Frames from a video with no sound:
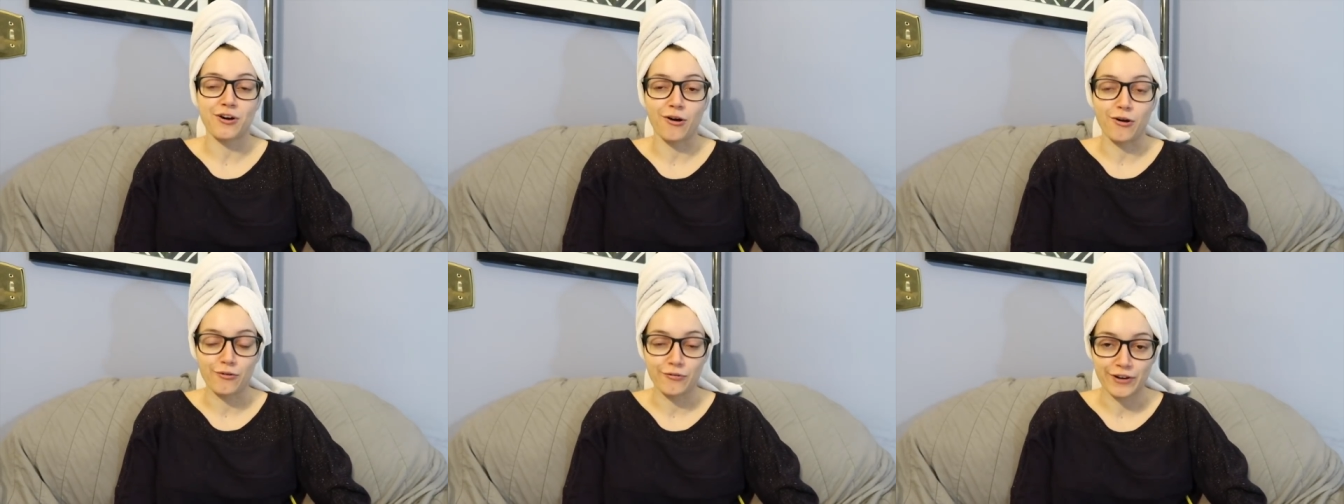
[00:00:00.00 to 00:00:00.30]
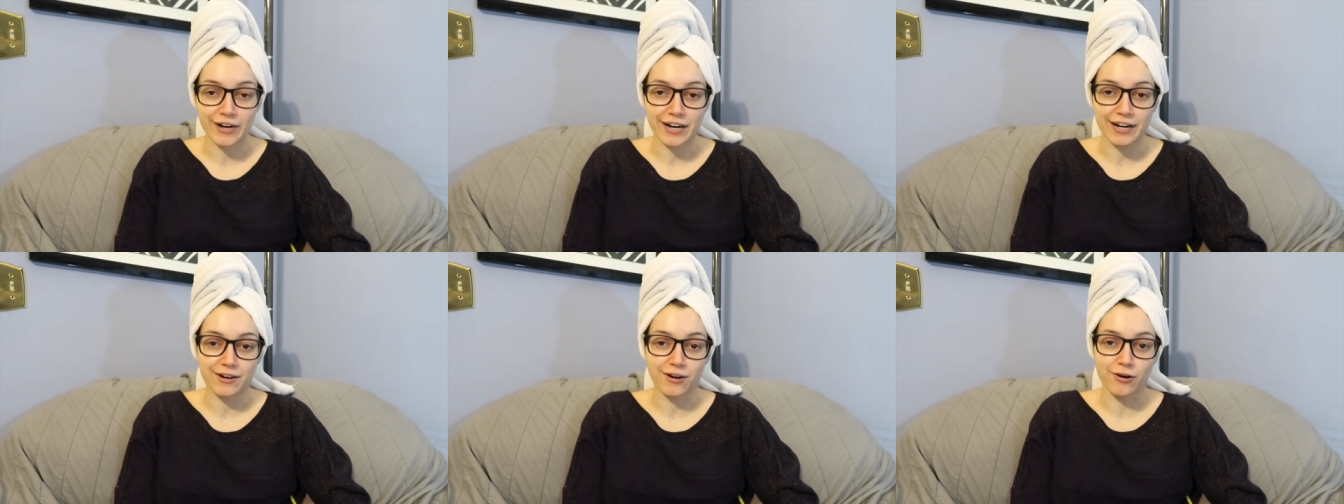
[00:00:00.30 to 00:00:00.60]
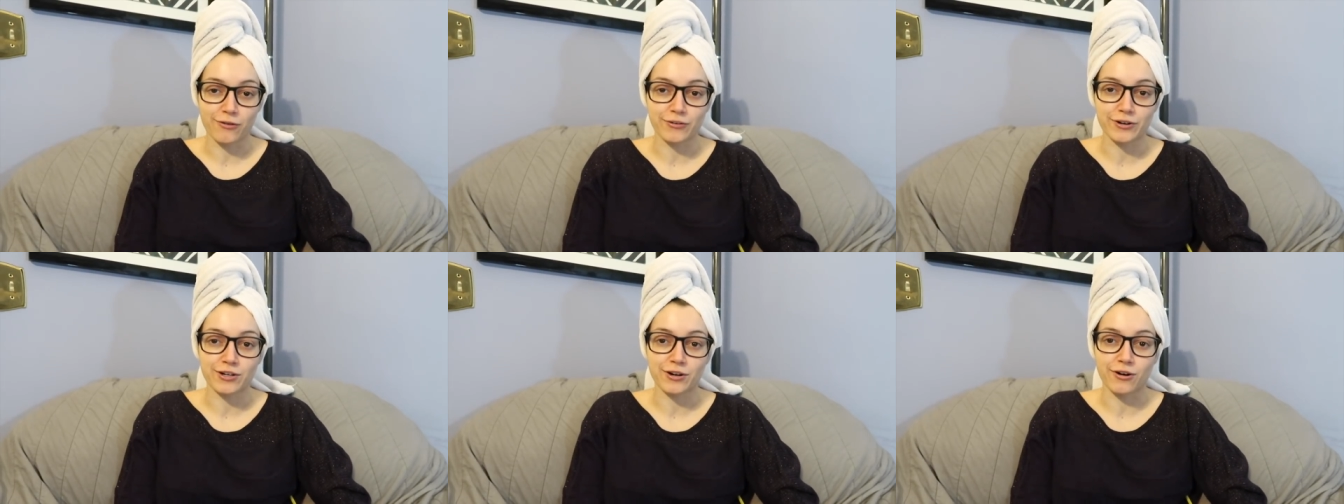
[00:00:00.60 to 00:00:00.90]
over and
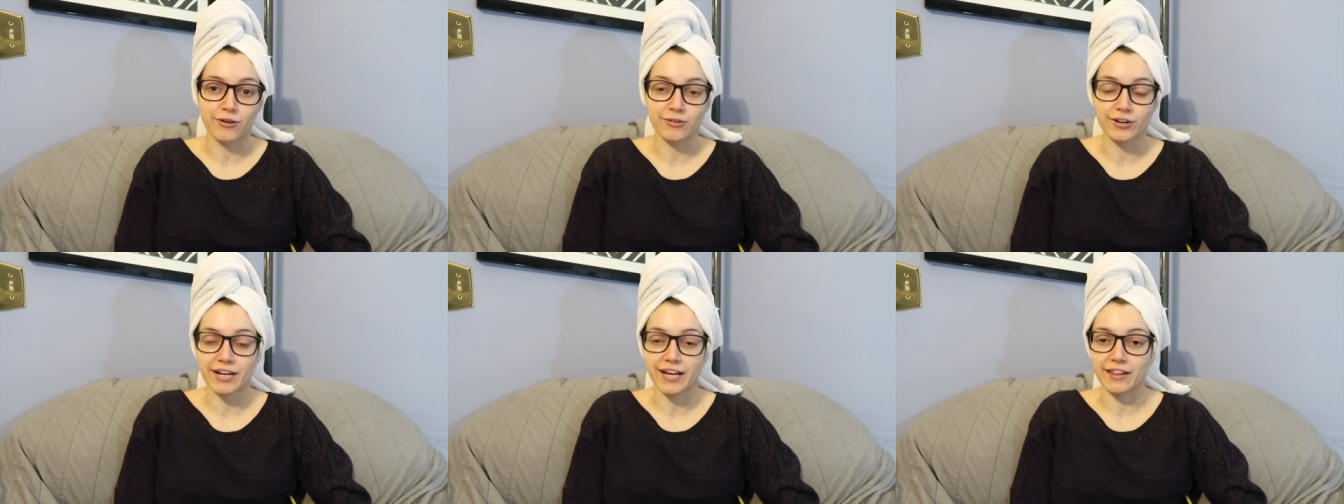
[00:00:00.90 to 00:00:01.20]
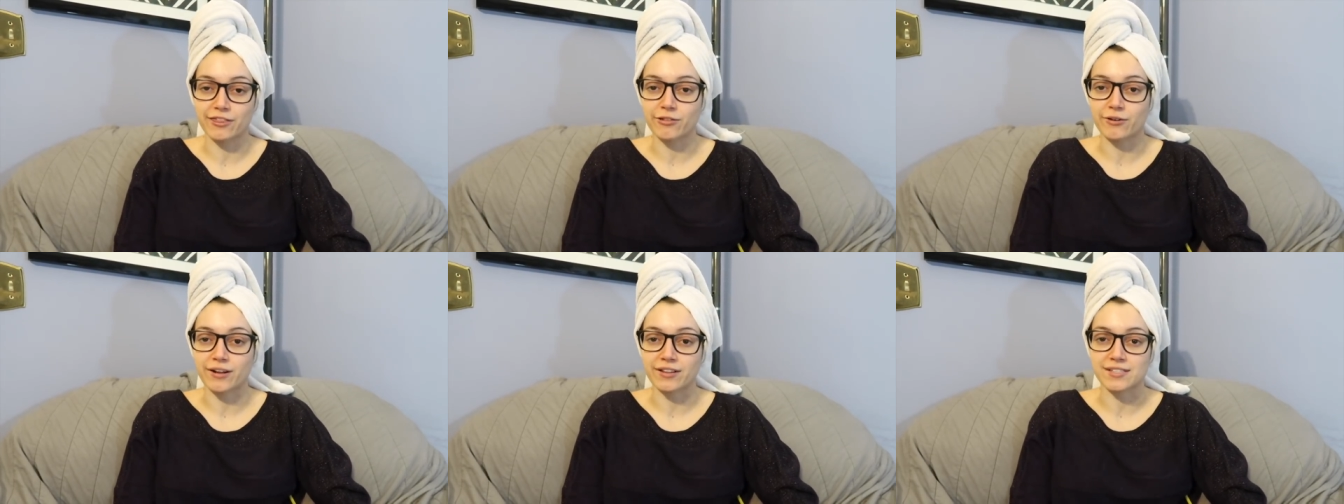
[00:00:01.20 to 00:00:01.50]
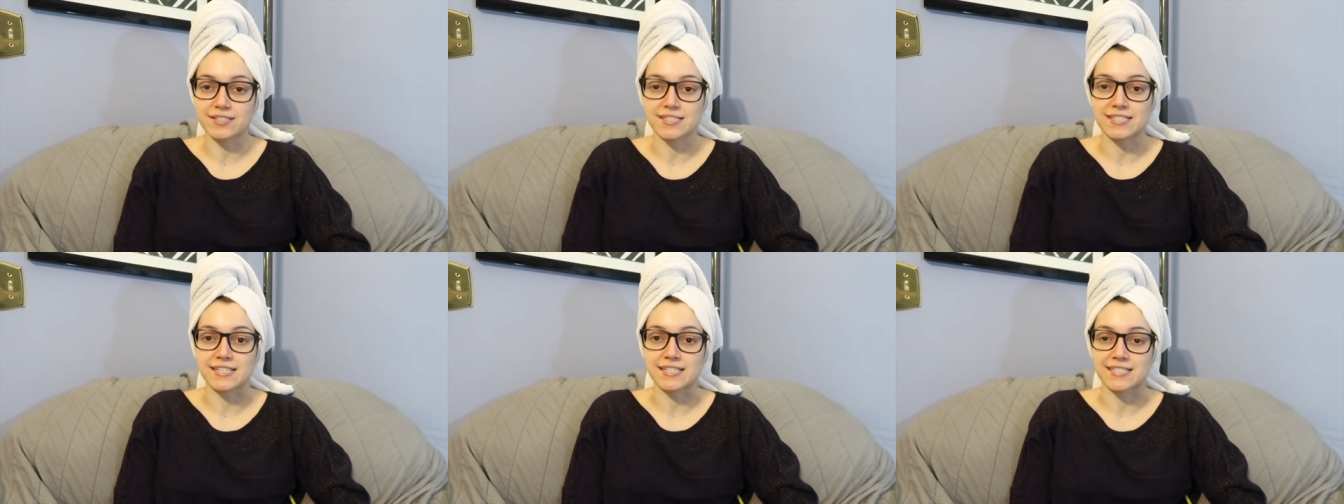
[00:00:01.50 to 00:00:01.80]
over and over again throughout
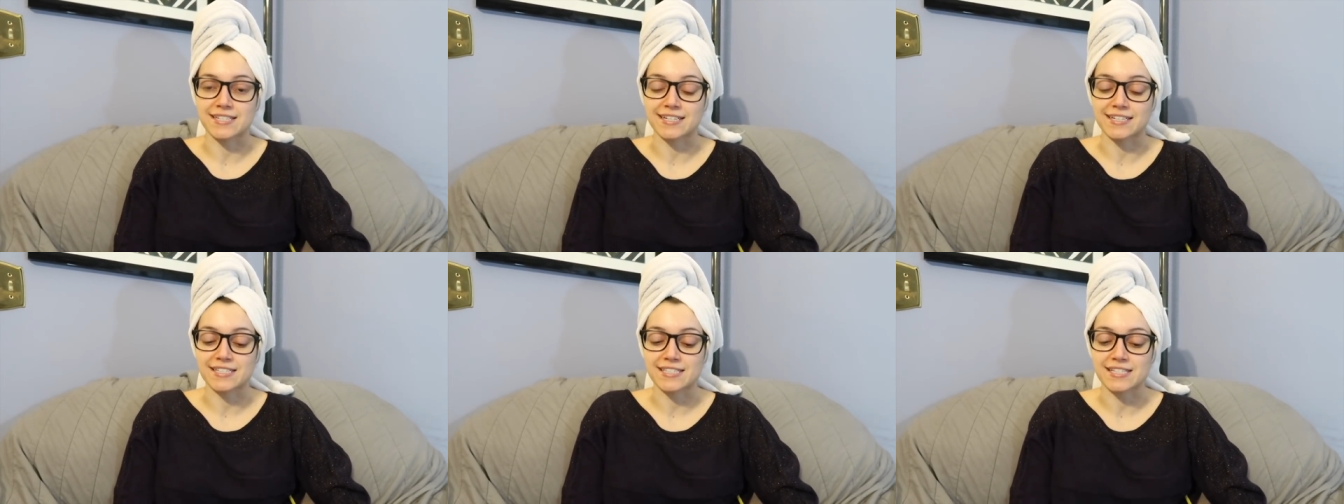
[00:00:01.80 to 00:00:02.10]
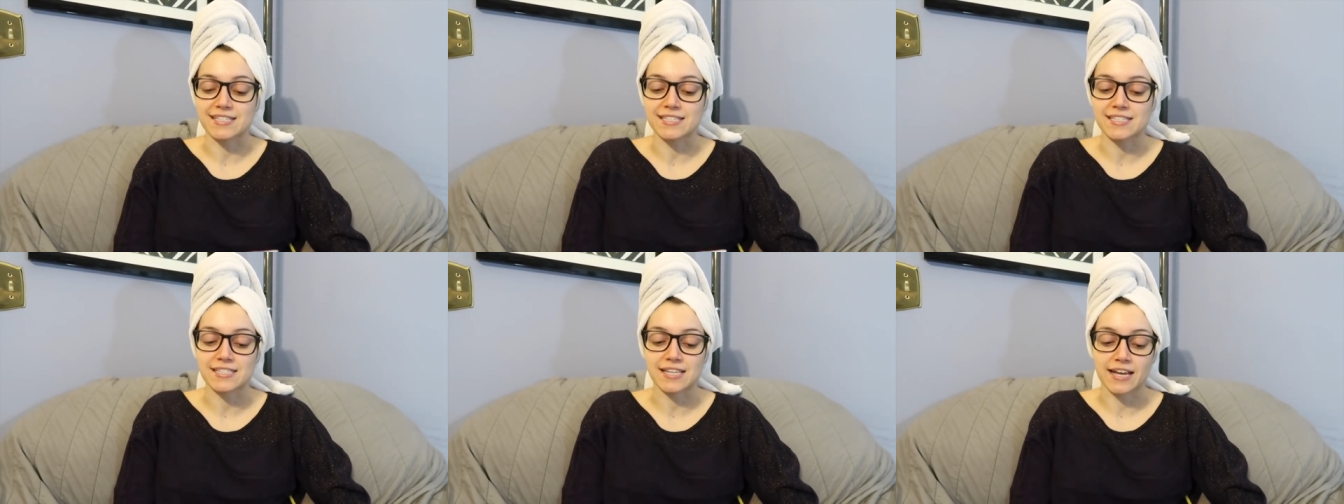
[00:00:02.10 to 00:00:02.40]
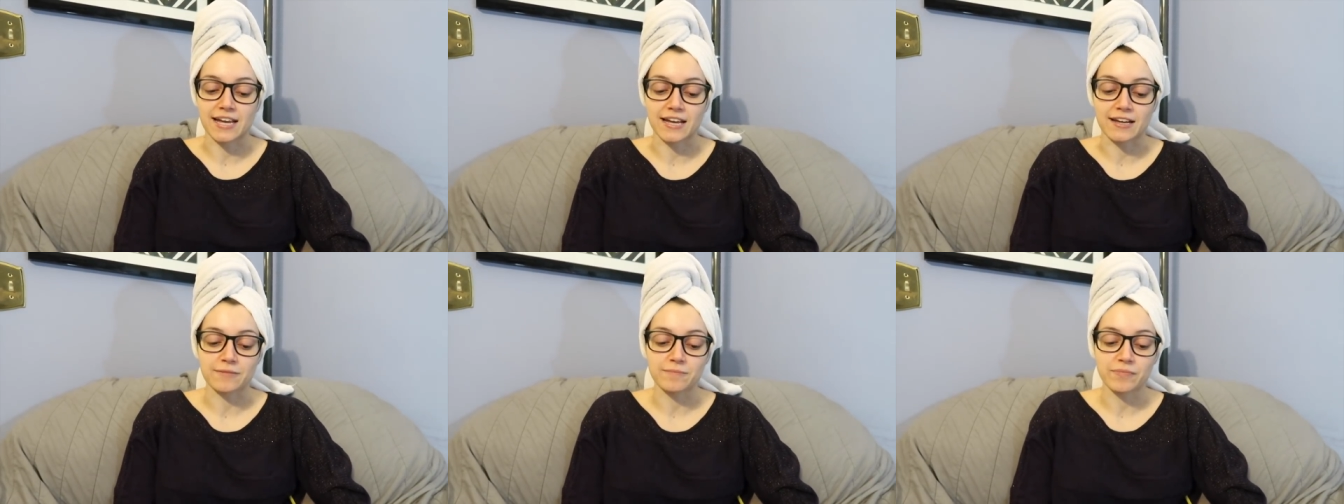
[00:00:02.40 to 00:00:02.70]
the season. It's
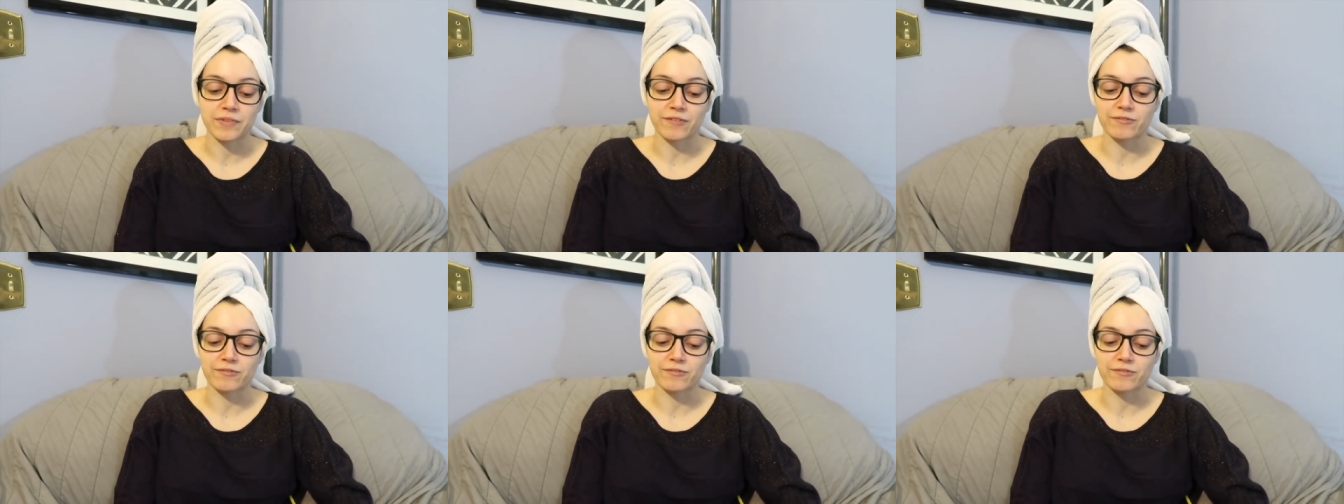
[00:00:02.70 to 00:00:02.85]
insane.